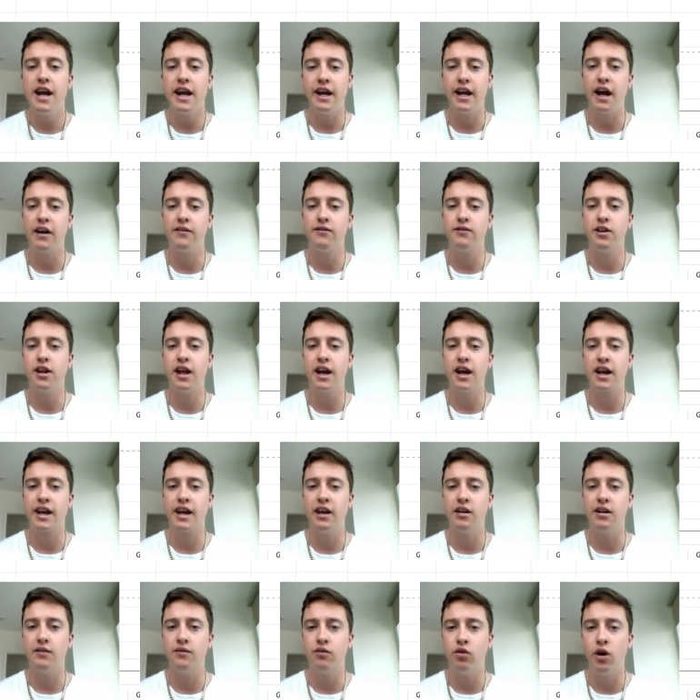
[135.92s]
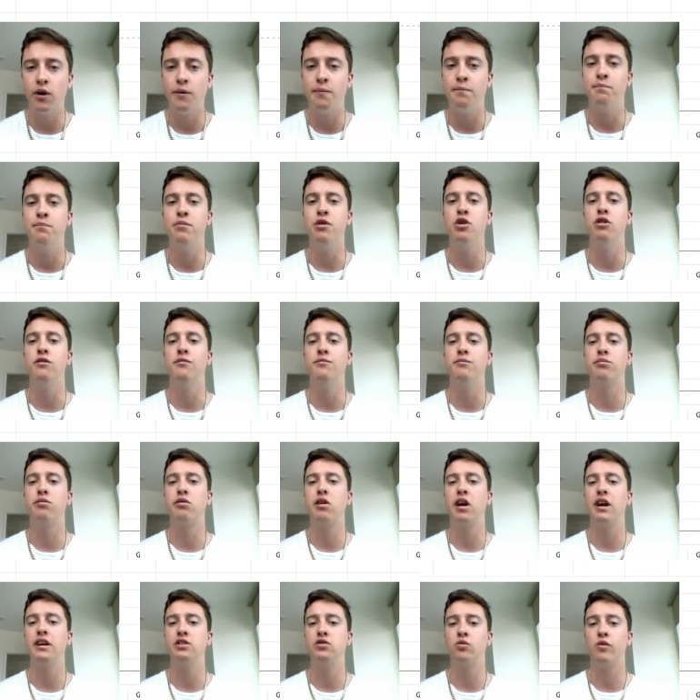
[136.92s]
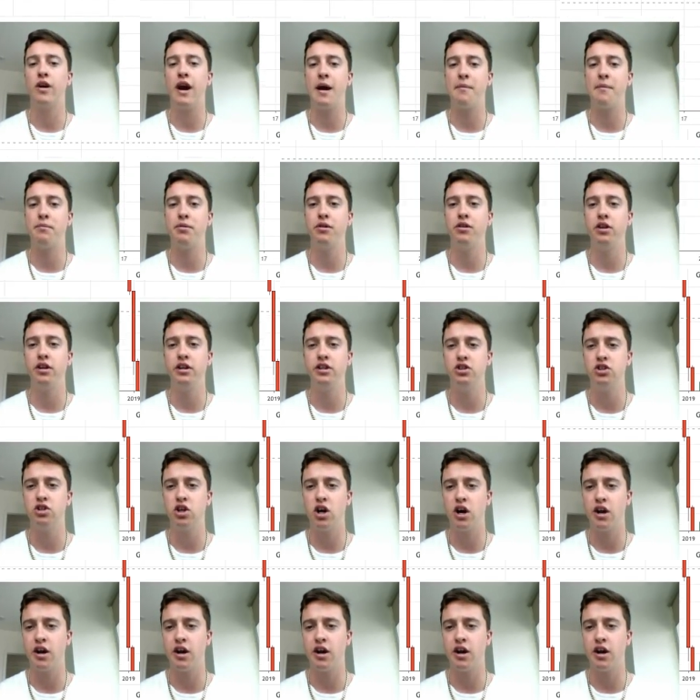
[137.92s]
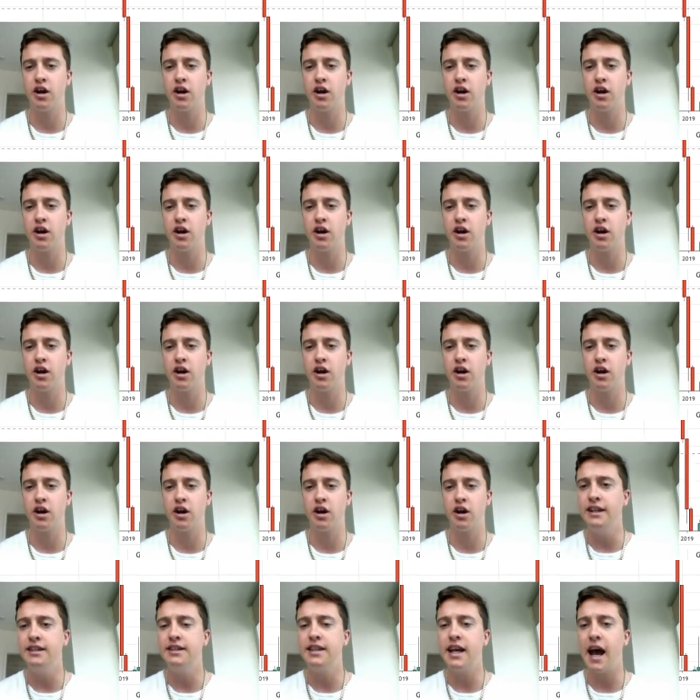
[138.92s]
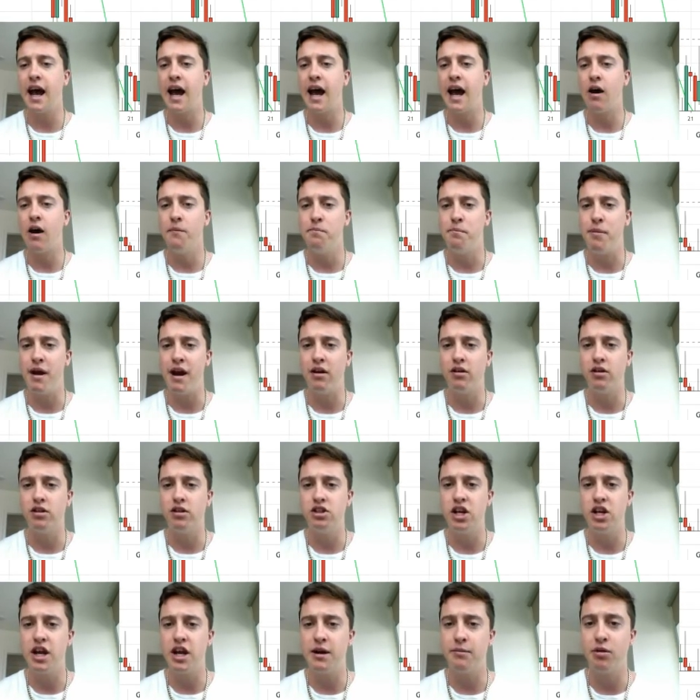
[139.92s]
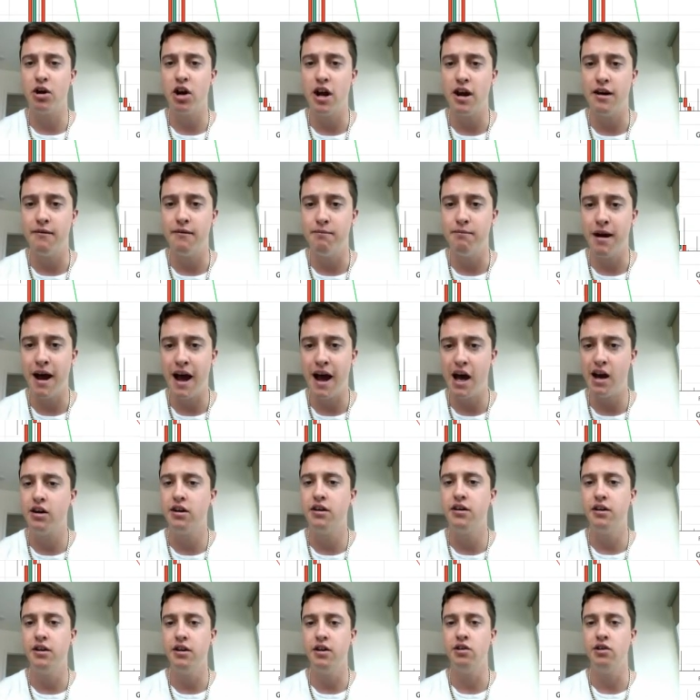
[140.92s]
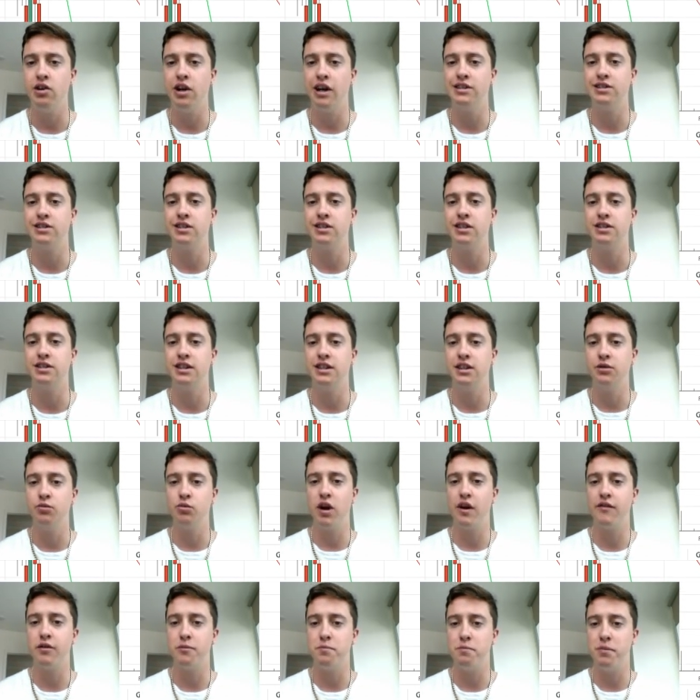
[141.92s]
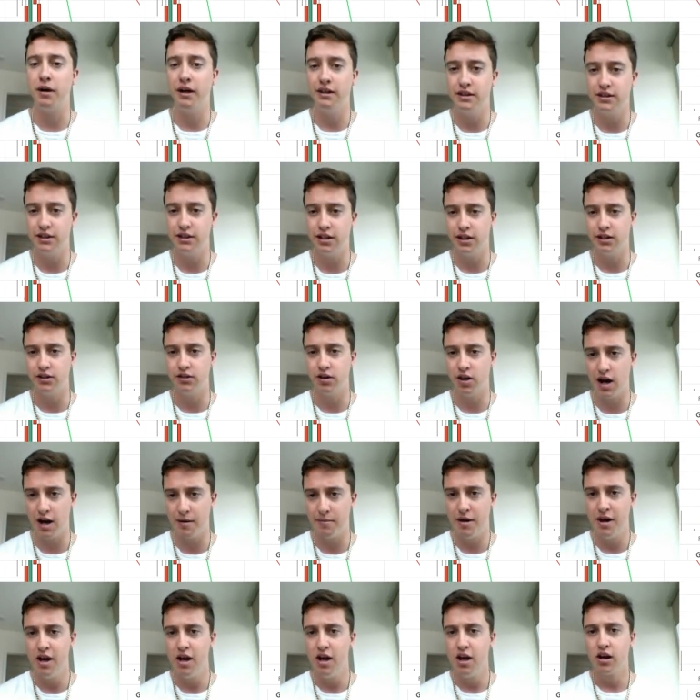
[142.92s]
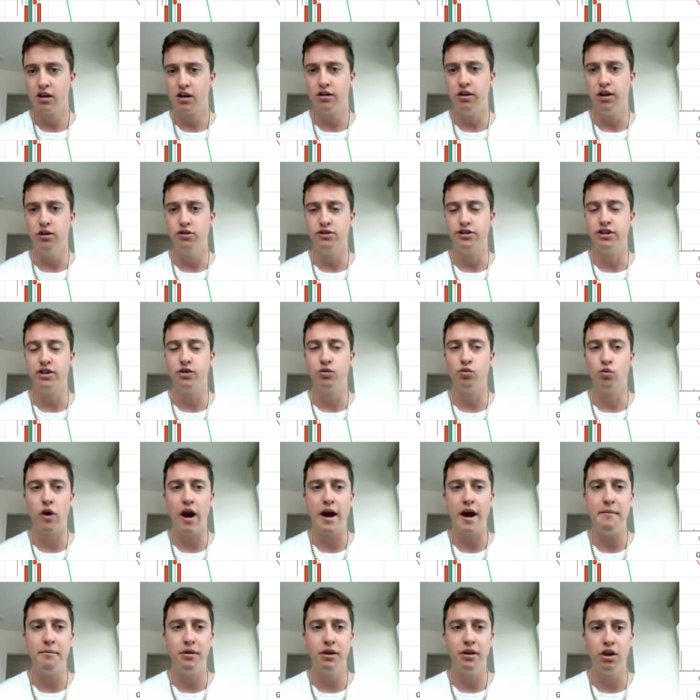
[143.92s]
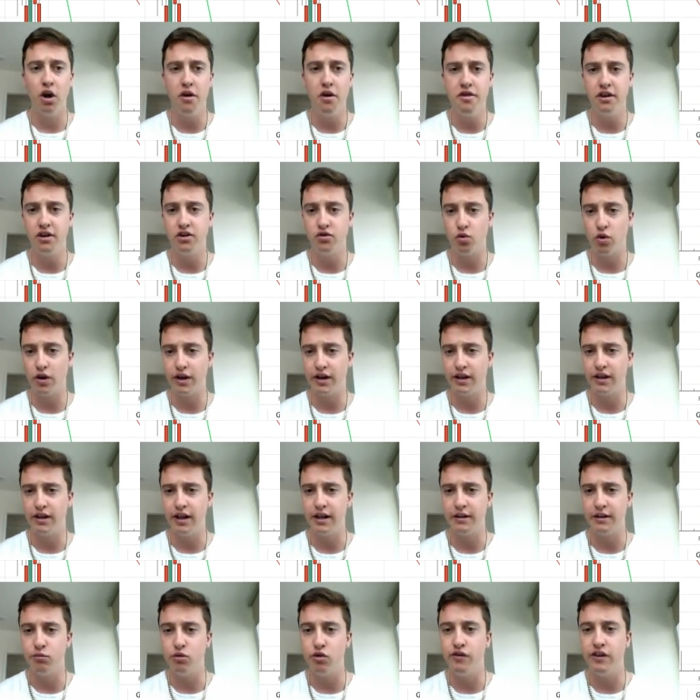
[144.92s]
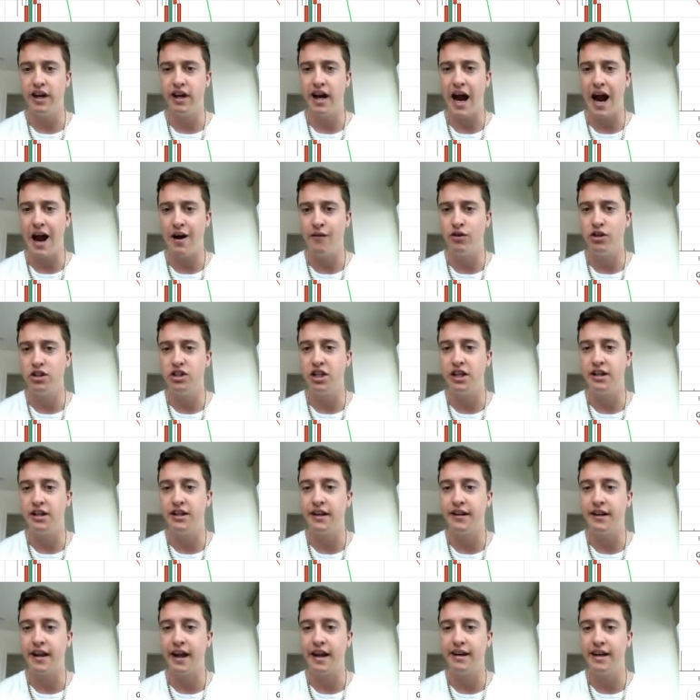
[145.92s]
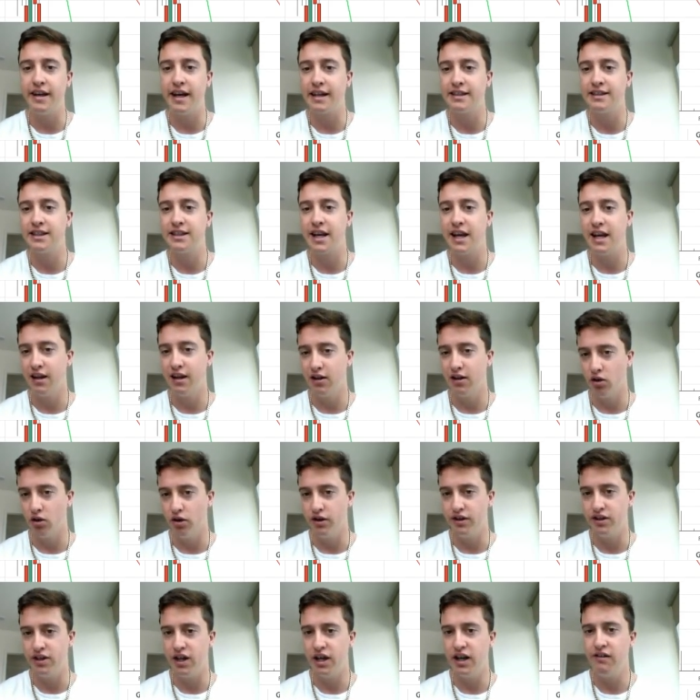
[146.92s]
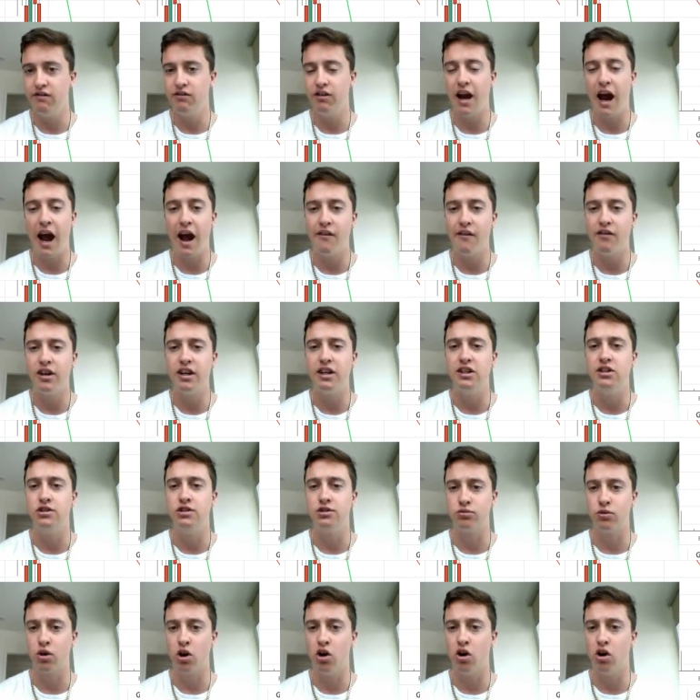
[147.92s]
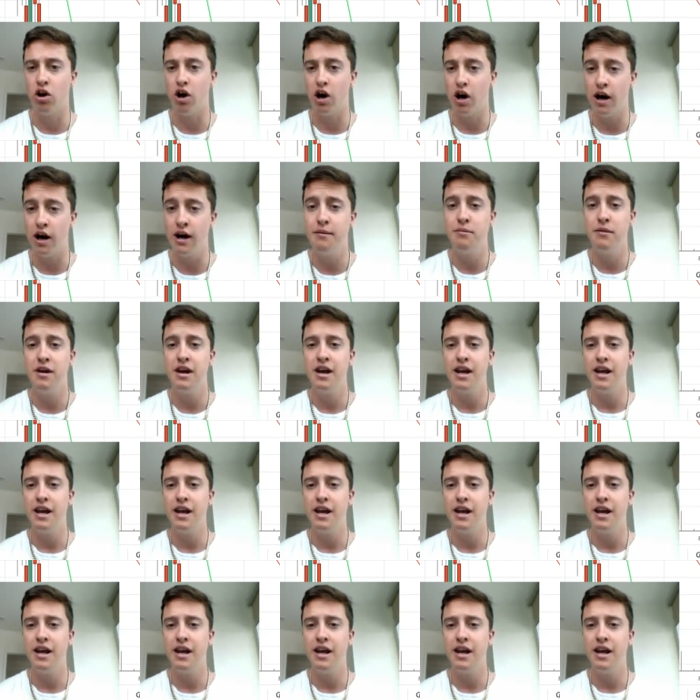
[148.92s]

And after that candle formed, boom, price rapidly shot up. Here is our bearish hammerhead pattern. You guys can see that we have the pins at the top, closing right below the 20 length moving average. And then that next candle, it didn't even have any draw up.